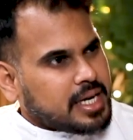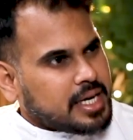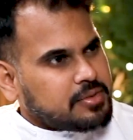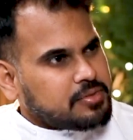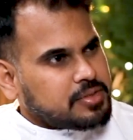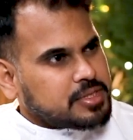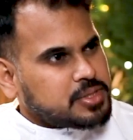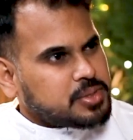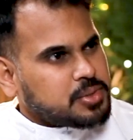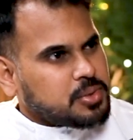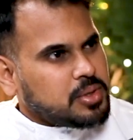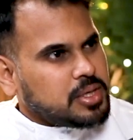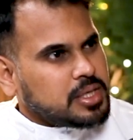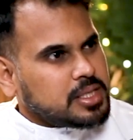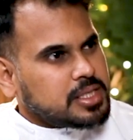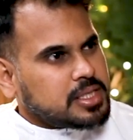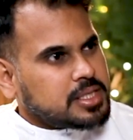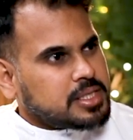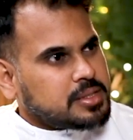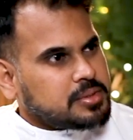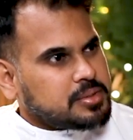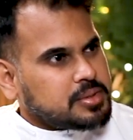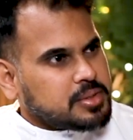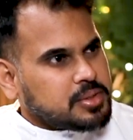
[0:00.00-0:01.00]
I was told that,
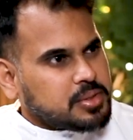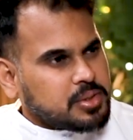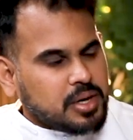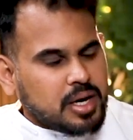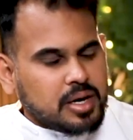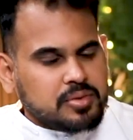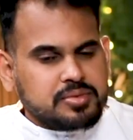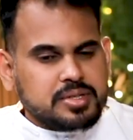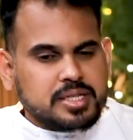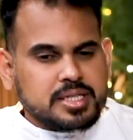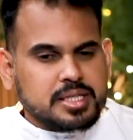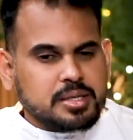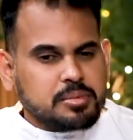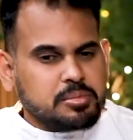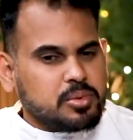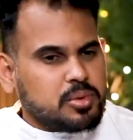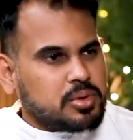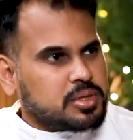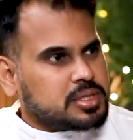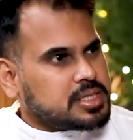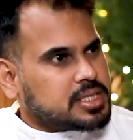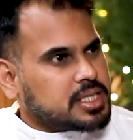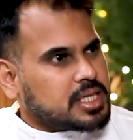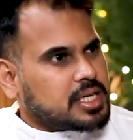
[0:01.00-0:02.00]
after the
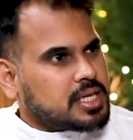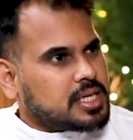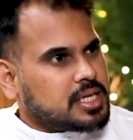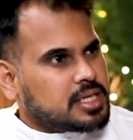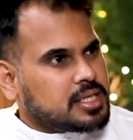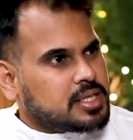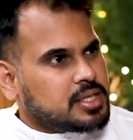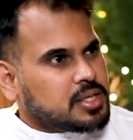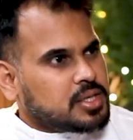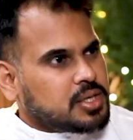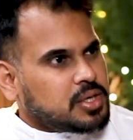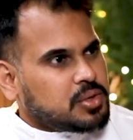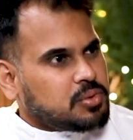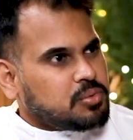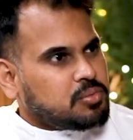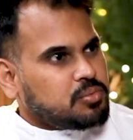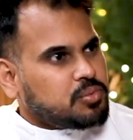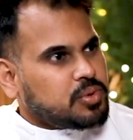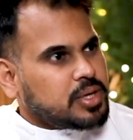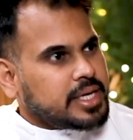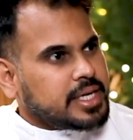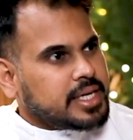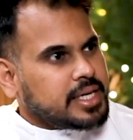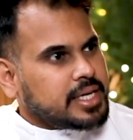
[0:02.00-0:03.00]
moksha,
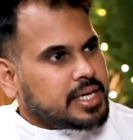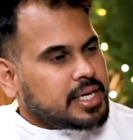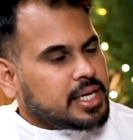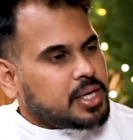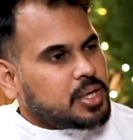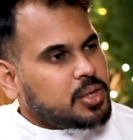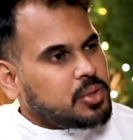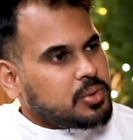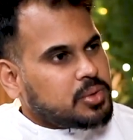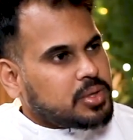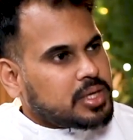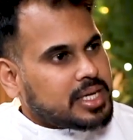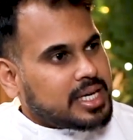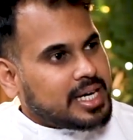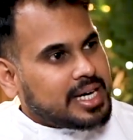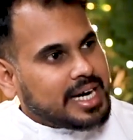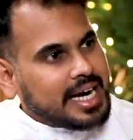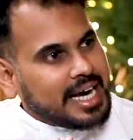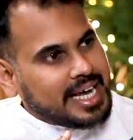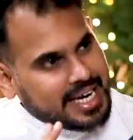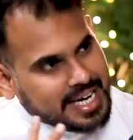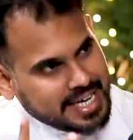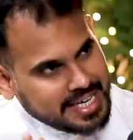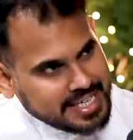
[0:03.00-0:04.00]
we look
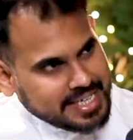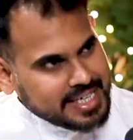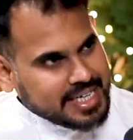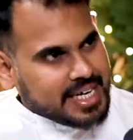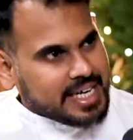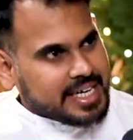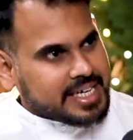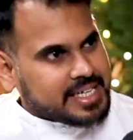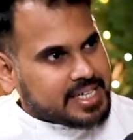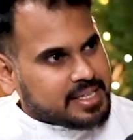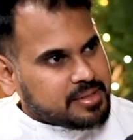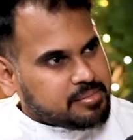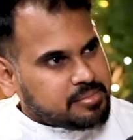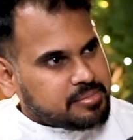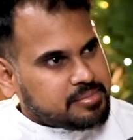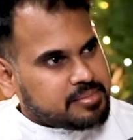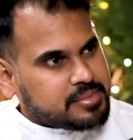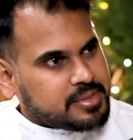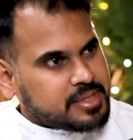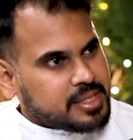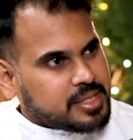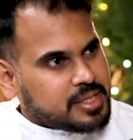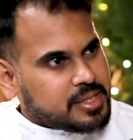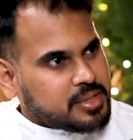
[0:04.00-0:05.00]
alike like him.
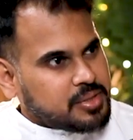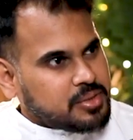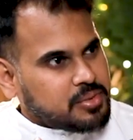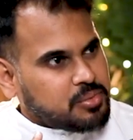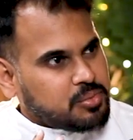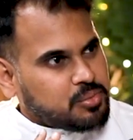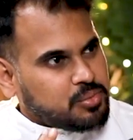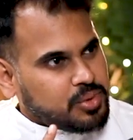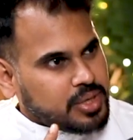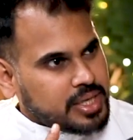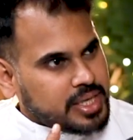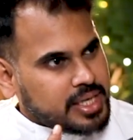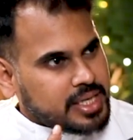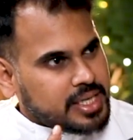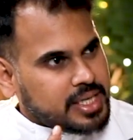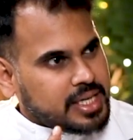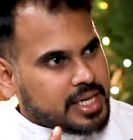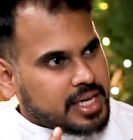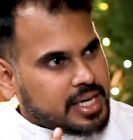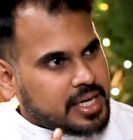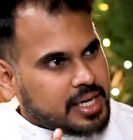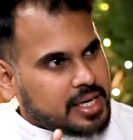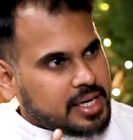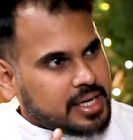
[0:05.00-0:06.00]
We
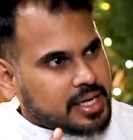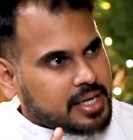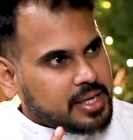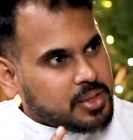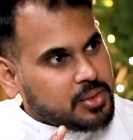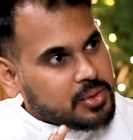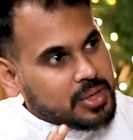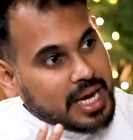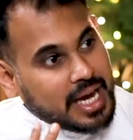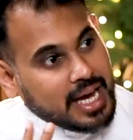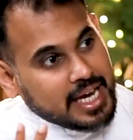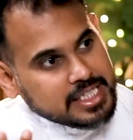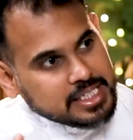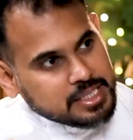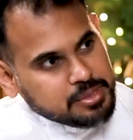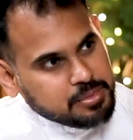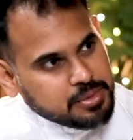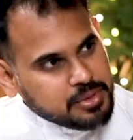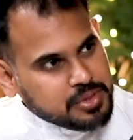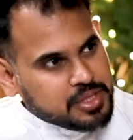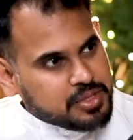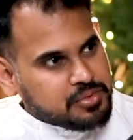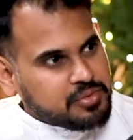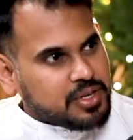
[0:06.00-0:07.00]
look as
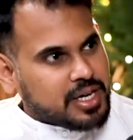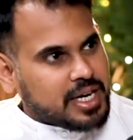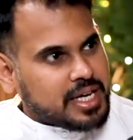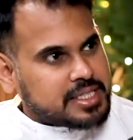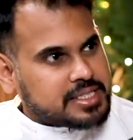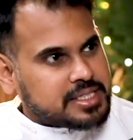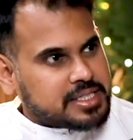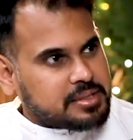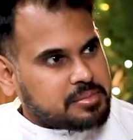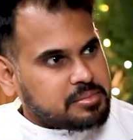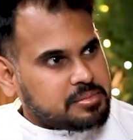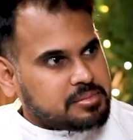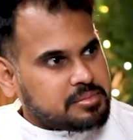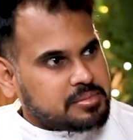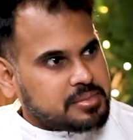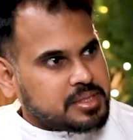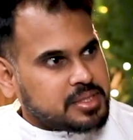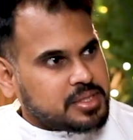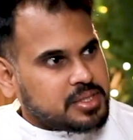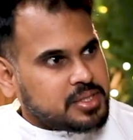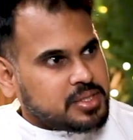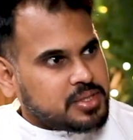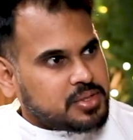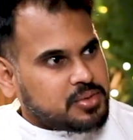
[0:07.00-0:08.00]
beautiful as him.
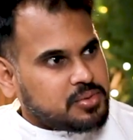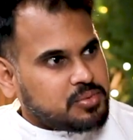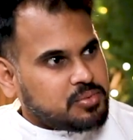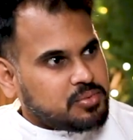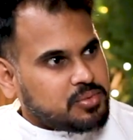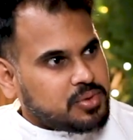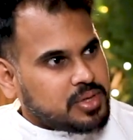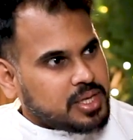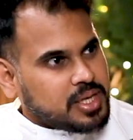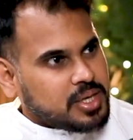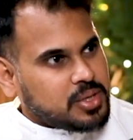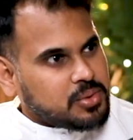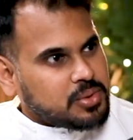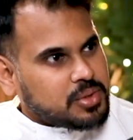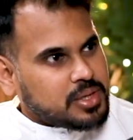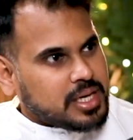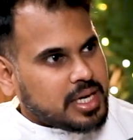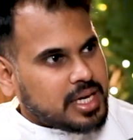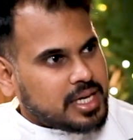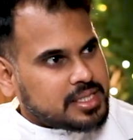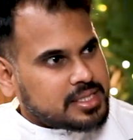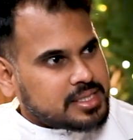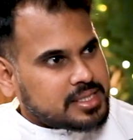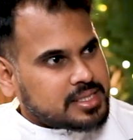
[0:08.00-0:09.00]
We look
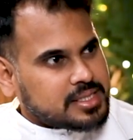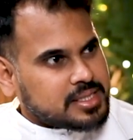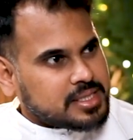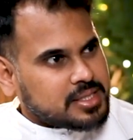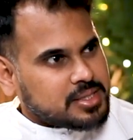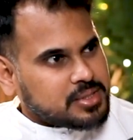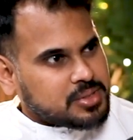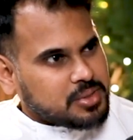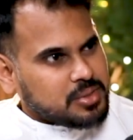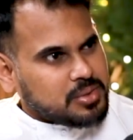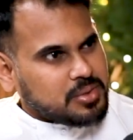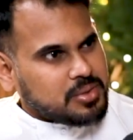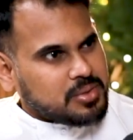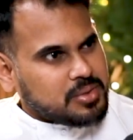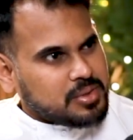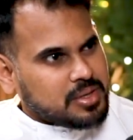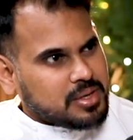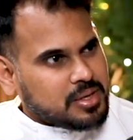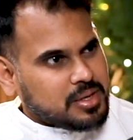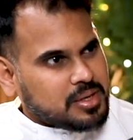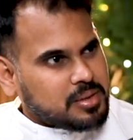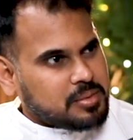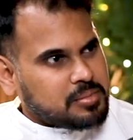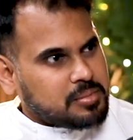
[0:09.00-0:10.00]
as... So,
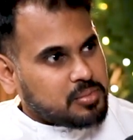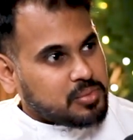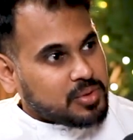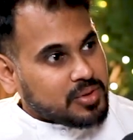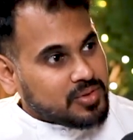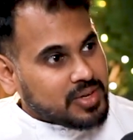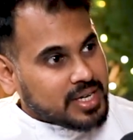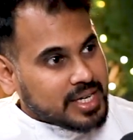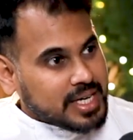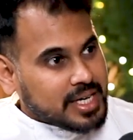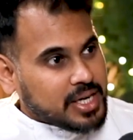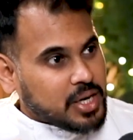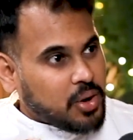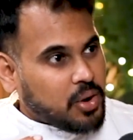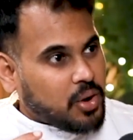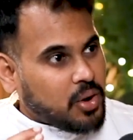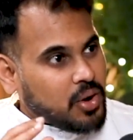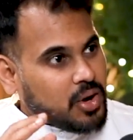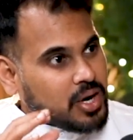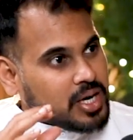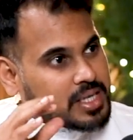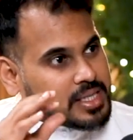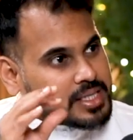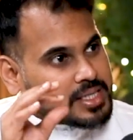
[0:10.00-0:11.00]
we will get
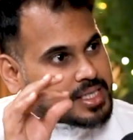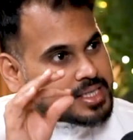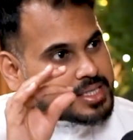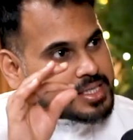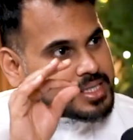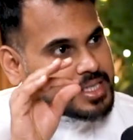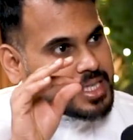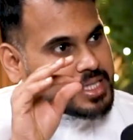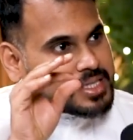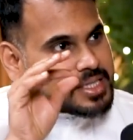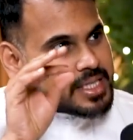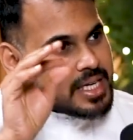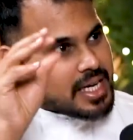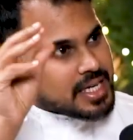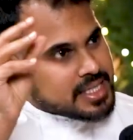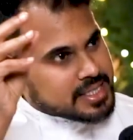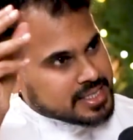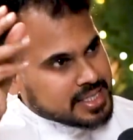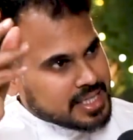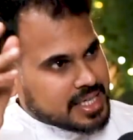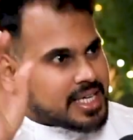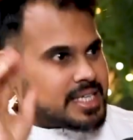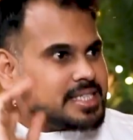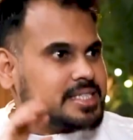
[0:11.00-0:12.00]
all the sat
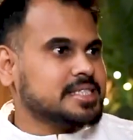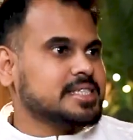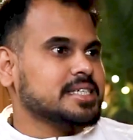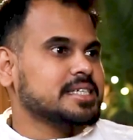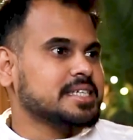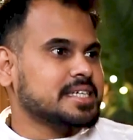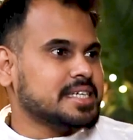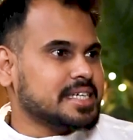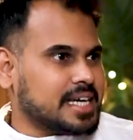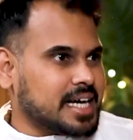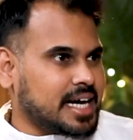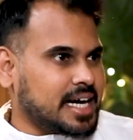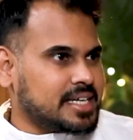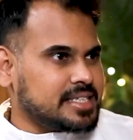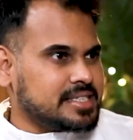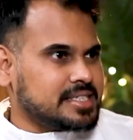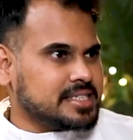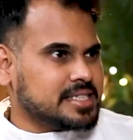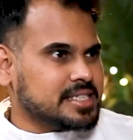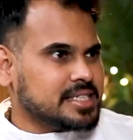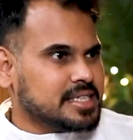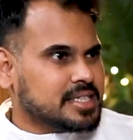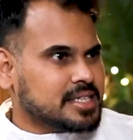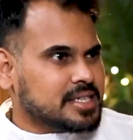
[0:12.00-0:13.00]
lakshanas that he has.
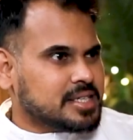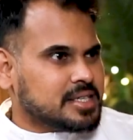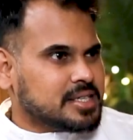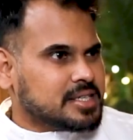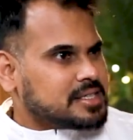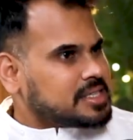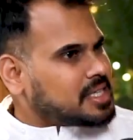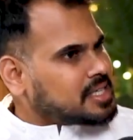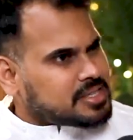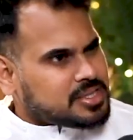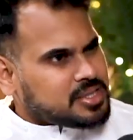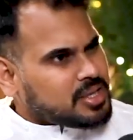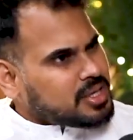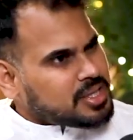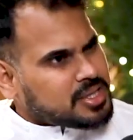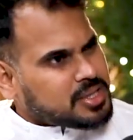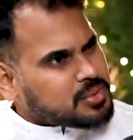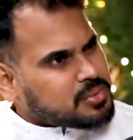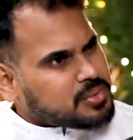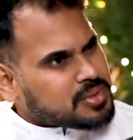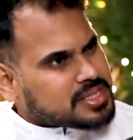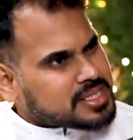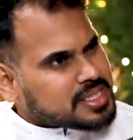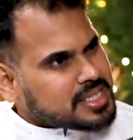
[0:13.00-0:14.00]
That's not
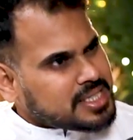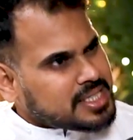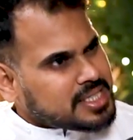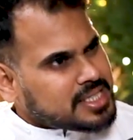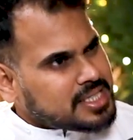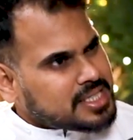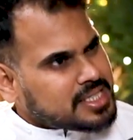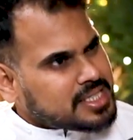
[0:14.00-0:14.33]
true, is it?